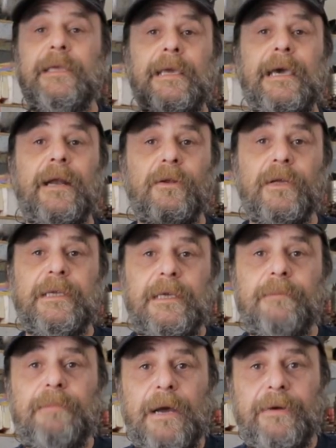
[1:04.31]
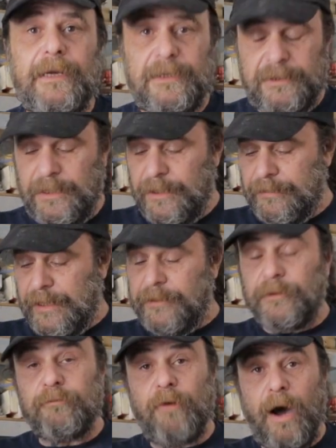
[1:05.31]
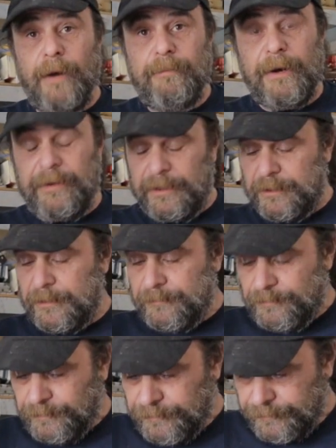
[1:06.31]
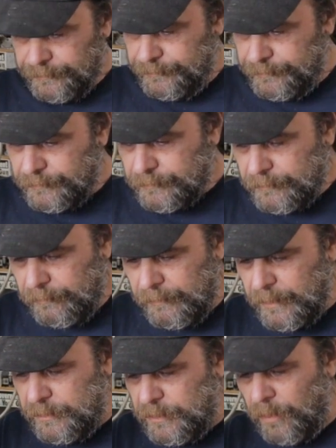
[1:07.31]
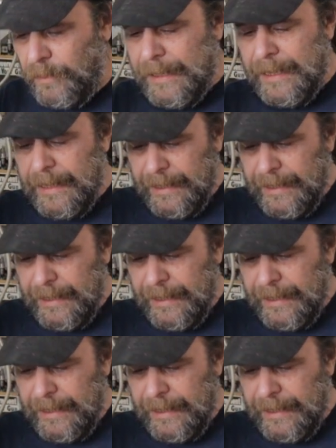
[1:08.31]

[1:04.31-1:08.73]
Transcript: you got to look at your bearings, right? The rod bearings. So